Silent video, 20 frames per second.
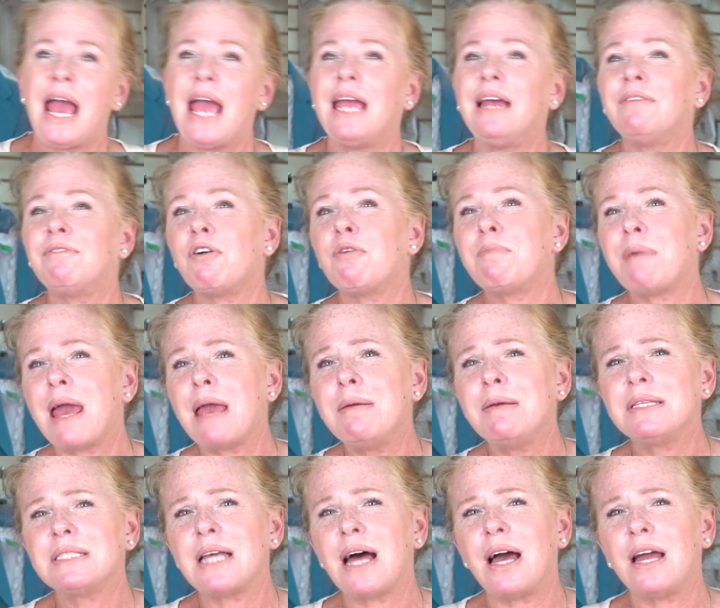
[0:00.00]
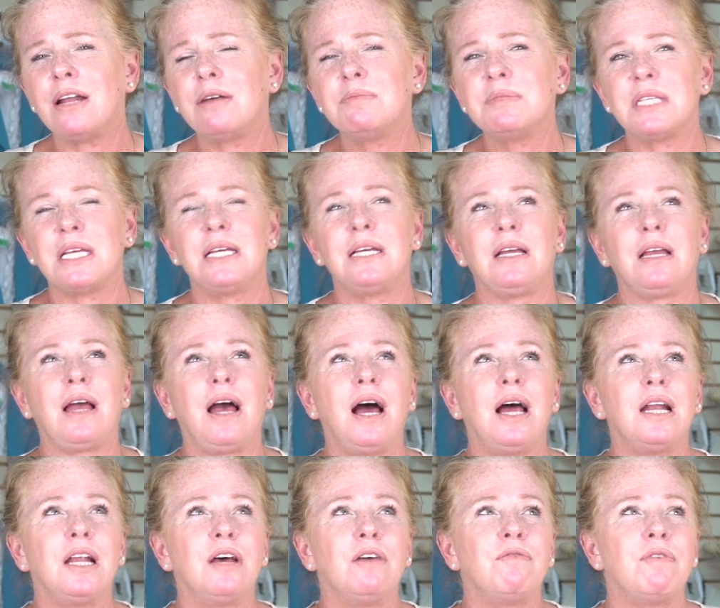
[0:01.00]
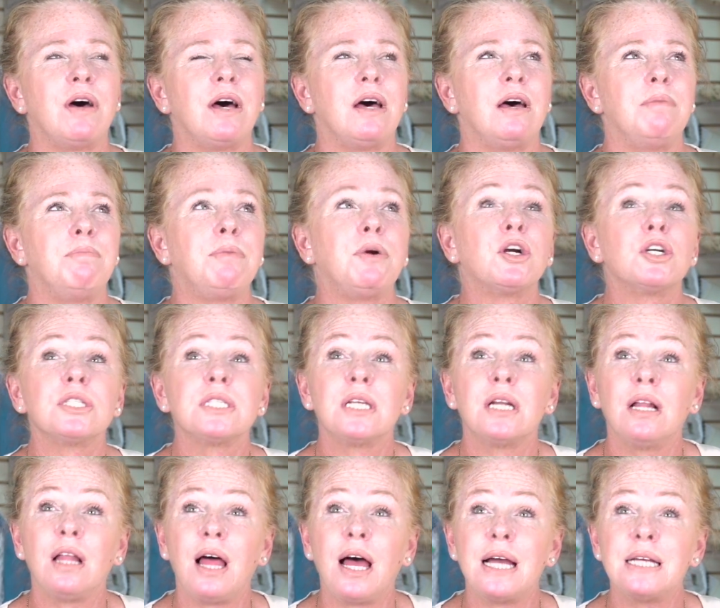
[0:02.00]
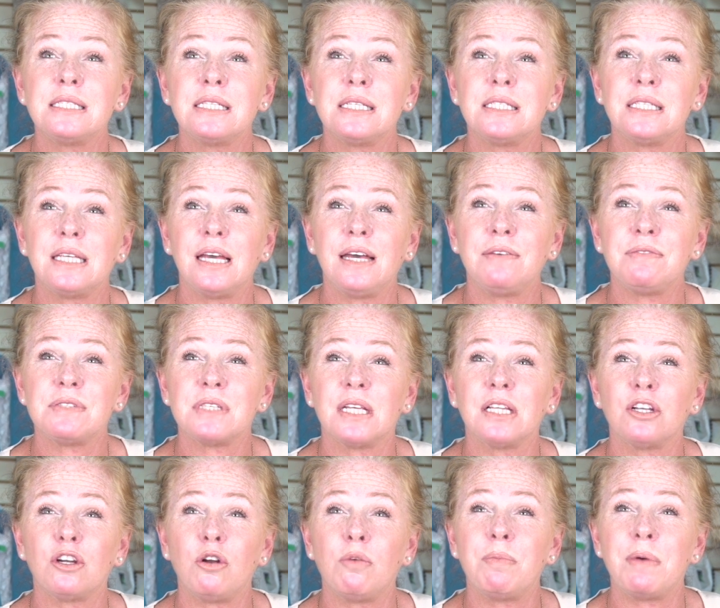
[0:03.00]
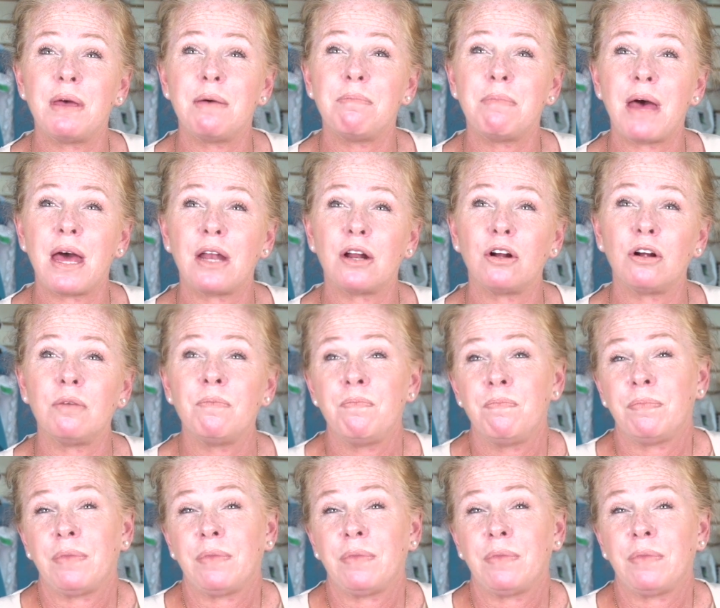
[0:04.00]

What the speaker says: And for babies' items, it kind of personalizes gifts a little bit better,